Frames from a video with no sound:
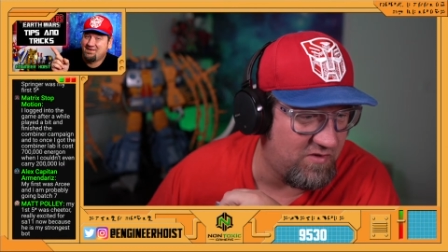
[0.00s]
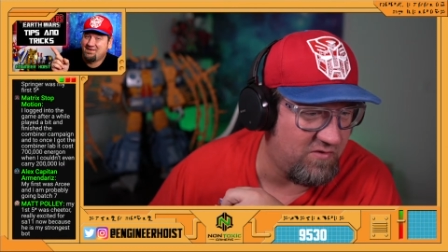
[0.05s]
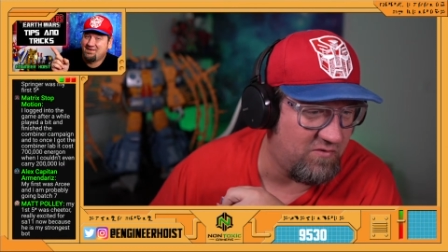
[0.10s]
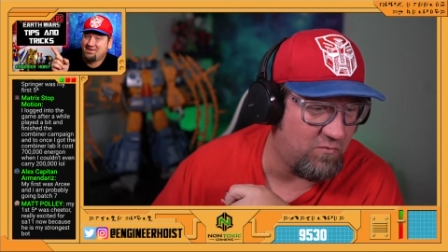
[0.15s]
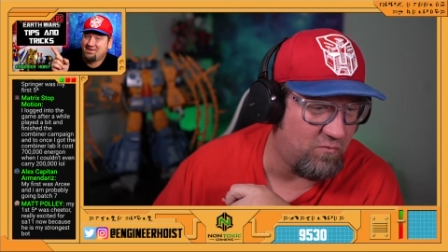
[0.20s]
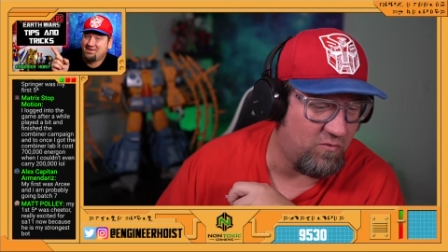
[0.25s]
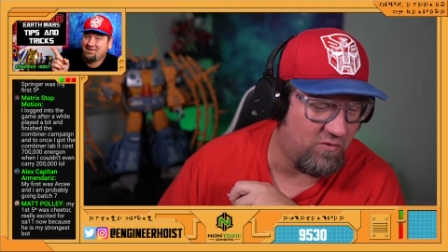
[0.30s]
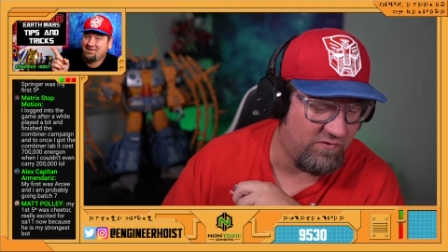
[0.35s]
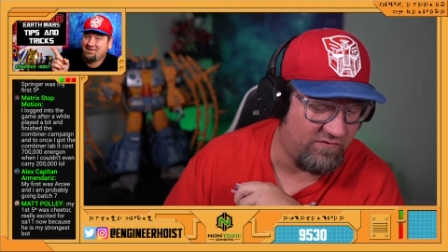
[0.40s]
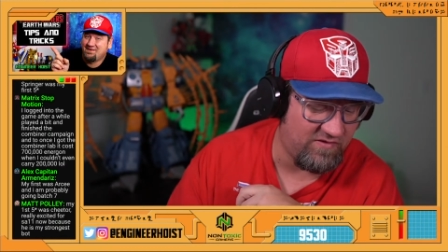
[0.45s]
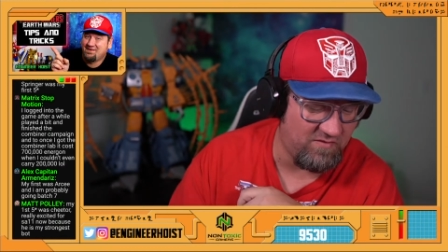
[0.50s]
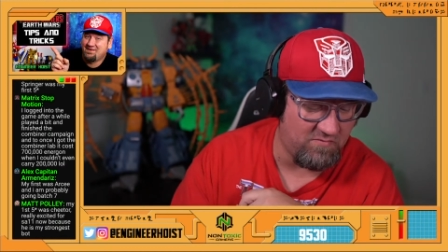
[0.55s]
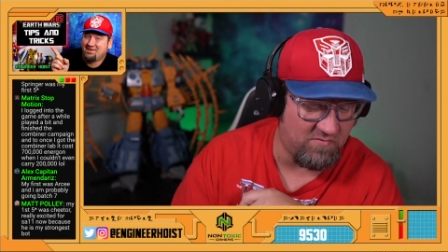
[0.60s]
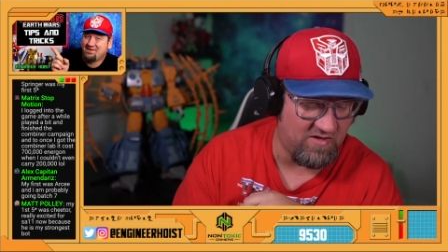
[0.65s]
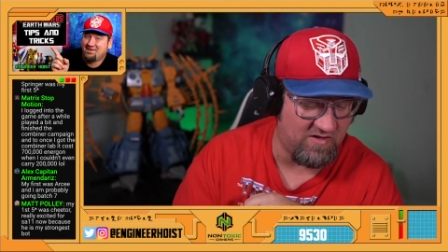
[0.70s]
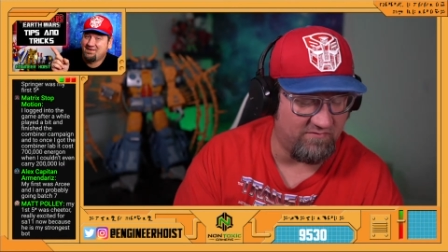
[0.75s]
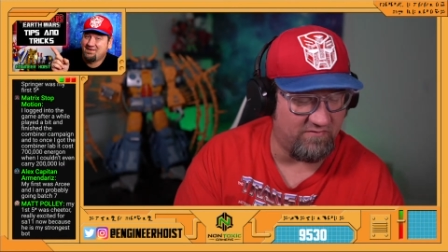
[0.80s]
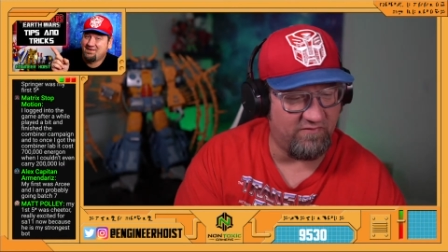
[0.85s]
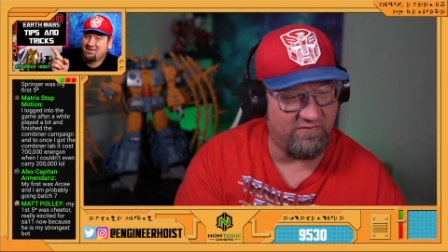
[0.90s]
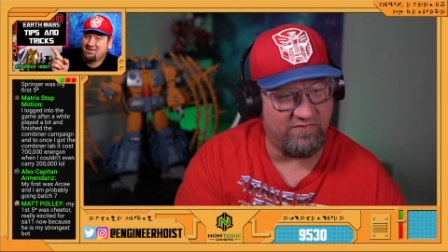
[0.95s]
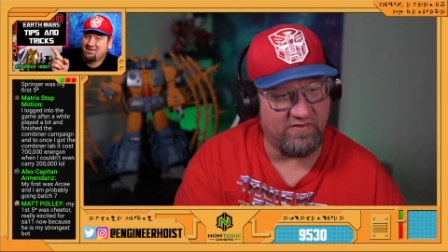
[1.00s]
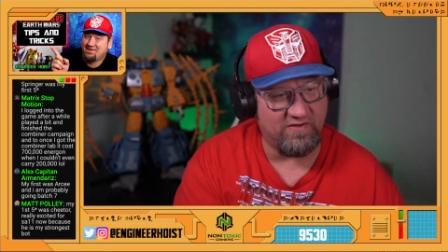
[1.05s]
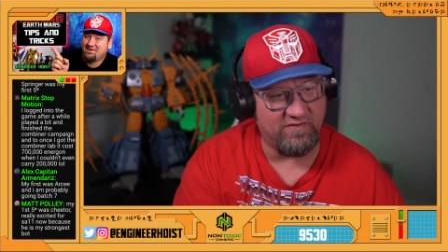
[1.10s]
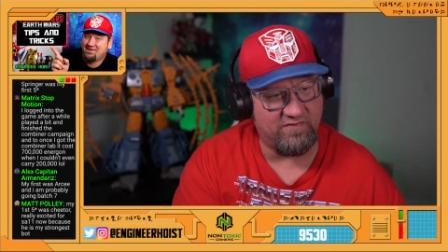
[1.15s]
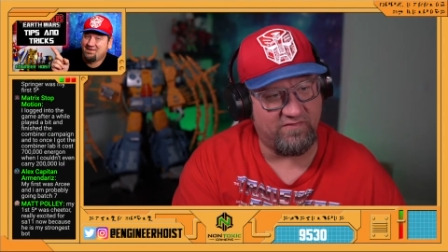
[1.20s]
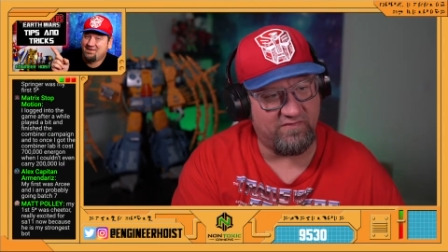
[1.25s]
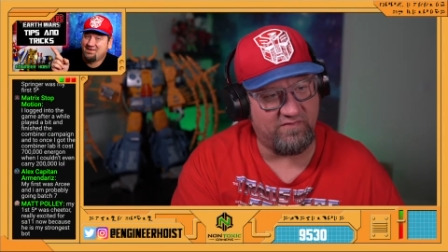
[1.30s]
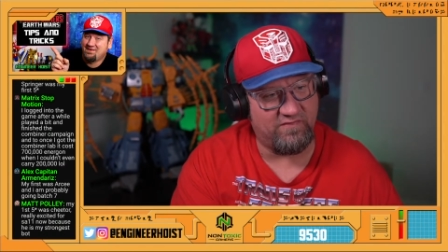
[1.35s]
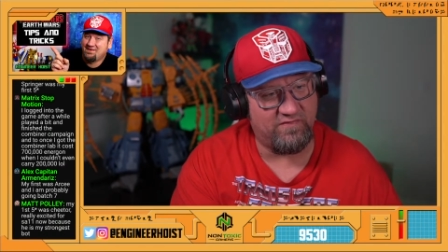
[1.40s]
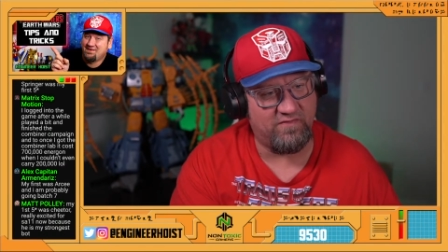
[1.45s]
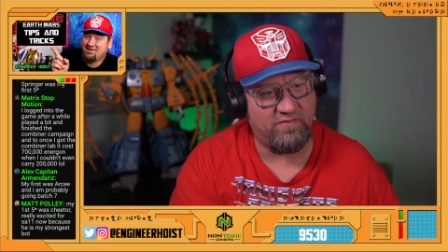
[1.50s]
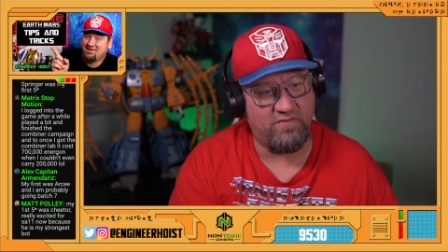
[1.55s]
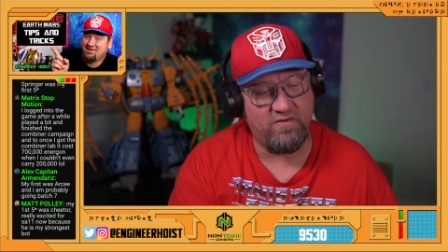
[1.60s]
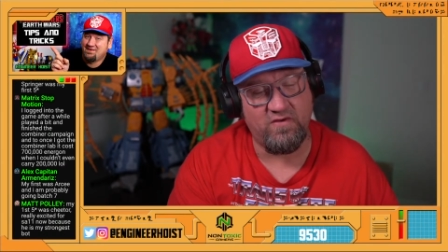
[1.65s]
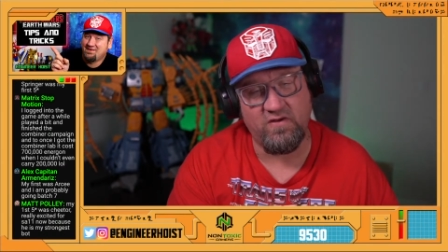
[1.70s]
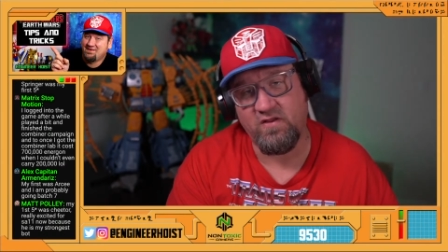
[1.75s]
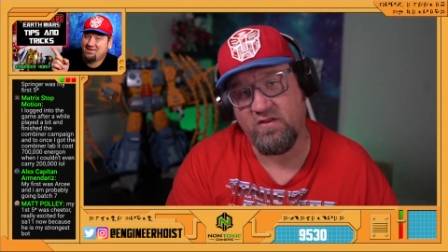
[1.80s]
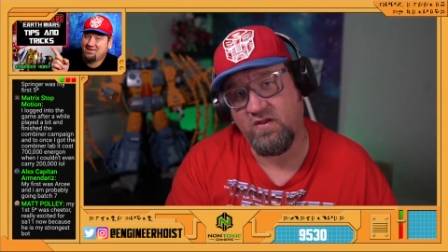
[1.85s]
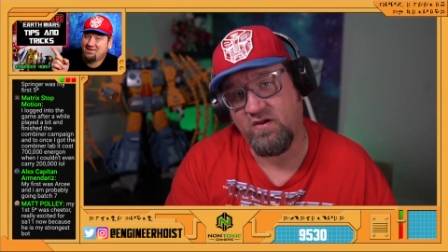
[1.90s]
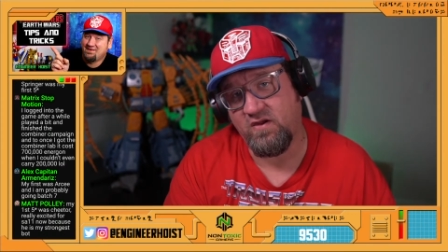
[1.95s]
in the war team ever since. So
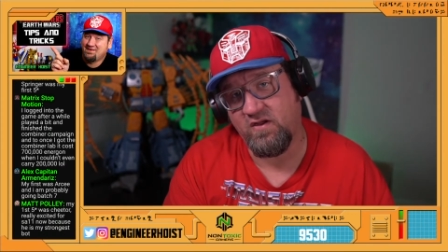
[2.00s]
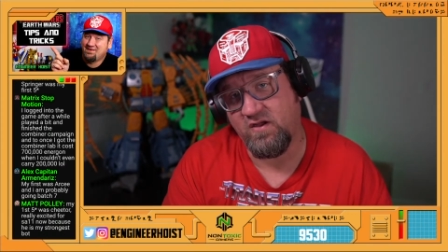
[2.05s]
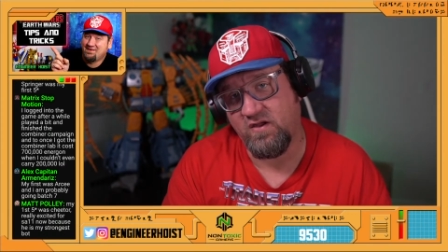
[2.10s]
there you